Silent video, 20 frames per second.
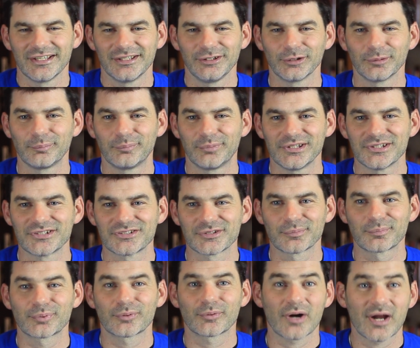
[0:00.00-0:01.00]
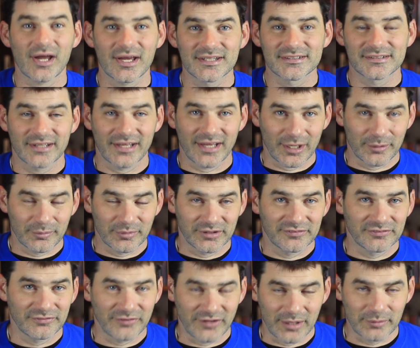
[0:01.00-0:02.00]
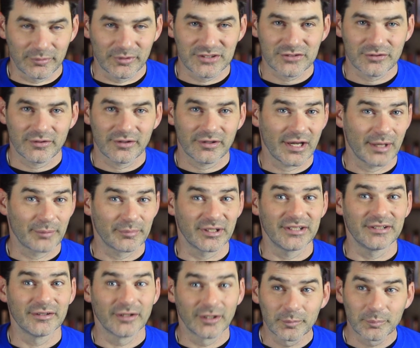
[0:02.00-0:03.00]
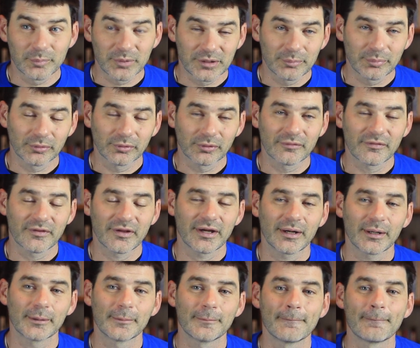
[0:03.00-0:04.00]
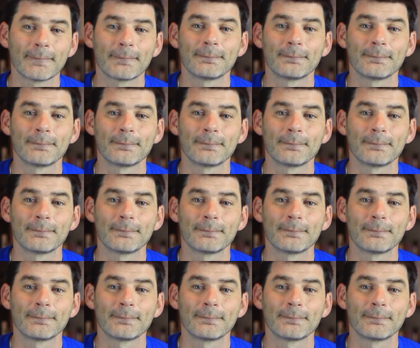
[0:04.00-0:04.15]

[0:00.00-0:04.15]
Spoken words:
you'll be surprised at how many families are there, how many young people are there.